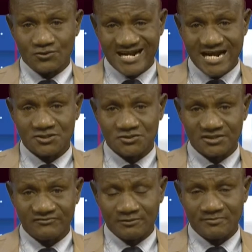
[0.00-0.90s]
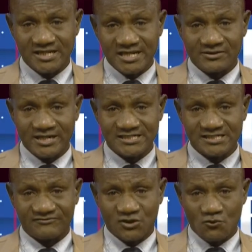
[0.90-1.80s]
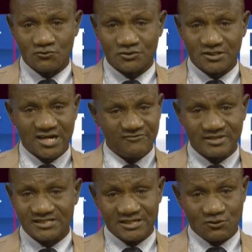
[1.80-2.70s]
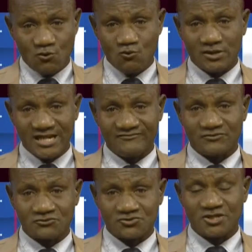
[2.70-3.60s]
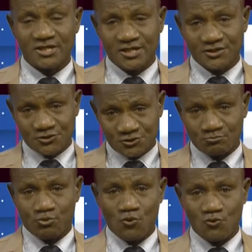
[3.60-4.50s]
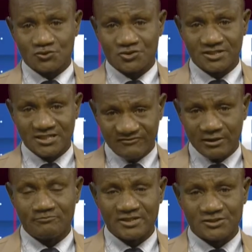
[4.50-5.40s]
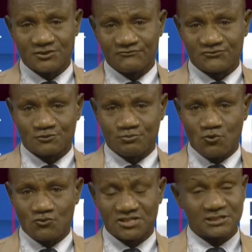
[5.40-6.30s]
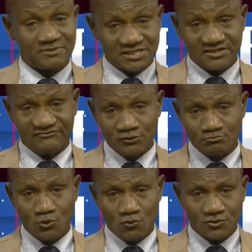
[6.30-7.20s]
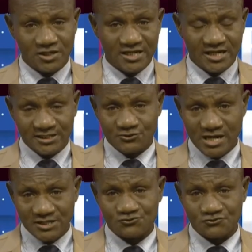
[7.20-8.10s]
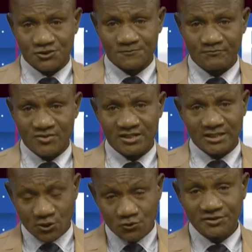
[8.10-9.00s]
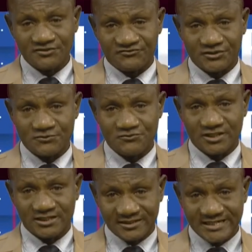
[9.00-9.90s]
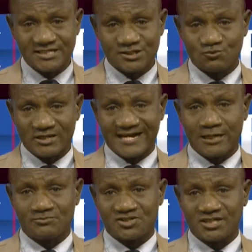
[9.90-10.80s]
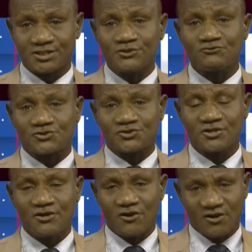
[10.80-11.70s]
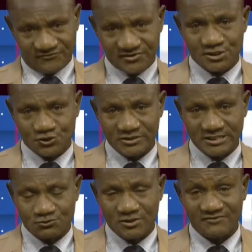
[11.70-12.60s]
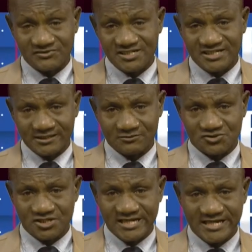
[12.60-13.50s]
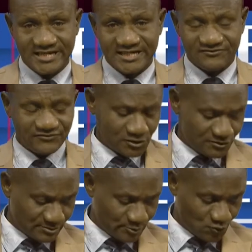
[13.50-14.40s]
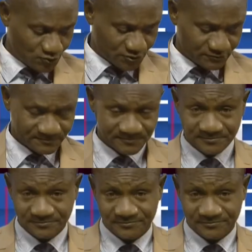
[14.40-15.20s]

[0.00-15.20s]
local council development areas have called on governments at all levels to support the development of sports, especially football, at grassroots. They hold the view that this will help take youths off the streets. We'll have details in the following report.